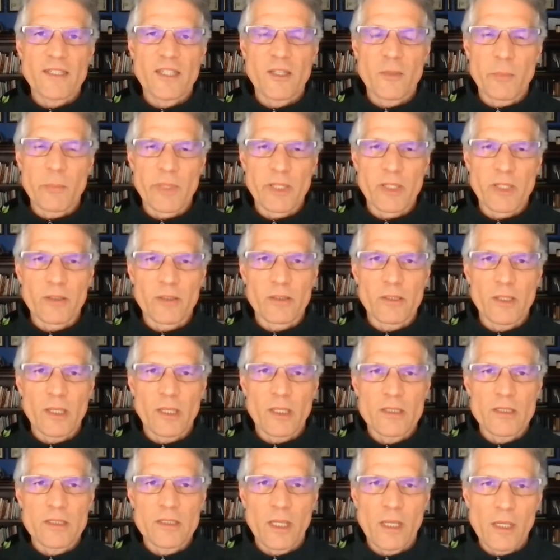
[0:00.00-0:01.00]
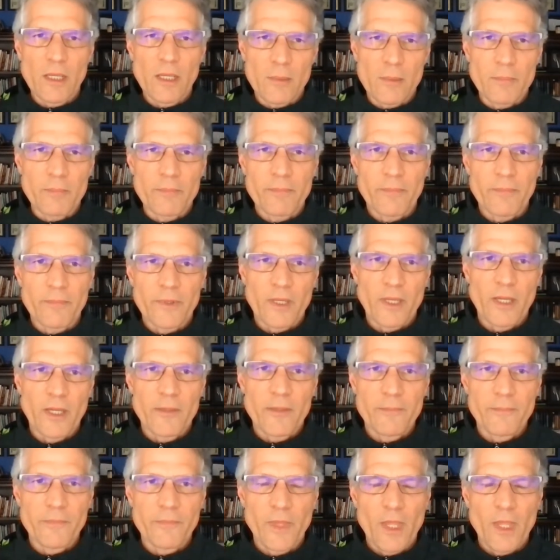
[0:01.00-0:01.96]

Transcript: to build a team okay